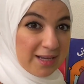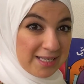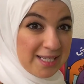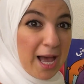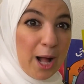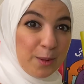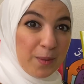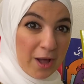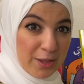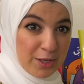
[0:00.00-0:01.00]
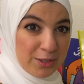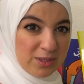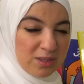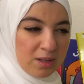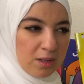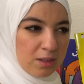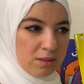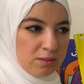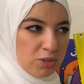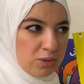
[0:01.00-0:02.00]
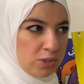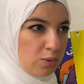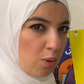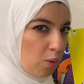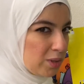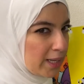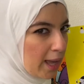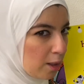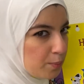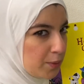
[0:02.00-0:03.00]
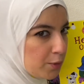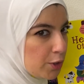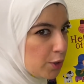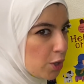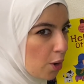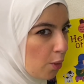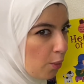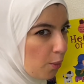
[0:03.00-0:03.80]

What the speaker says: To help others. Should you only help people you know?